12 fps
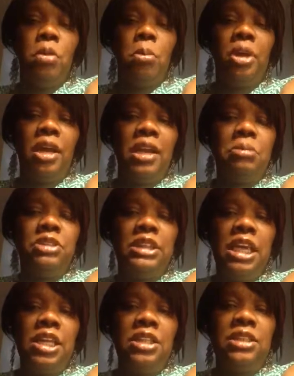But all I'm
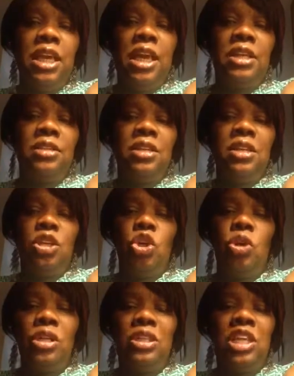saying is that you
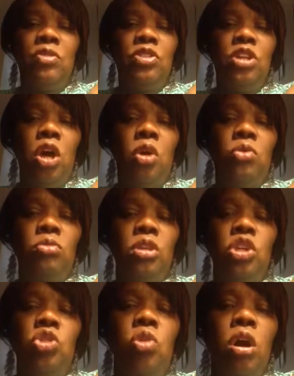let the devil know
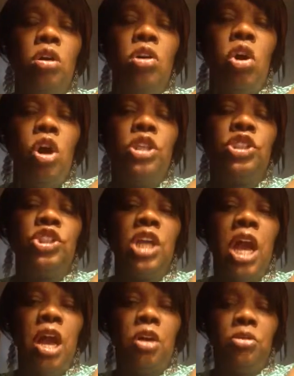you are God's
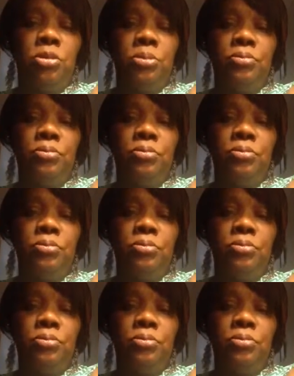child.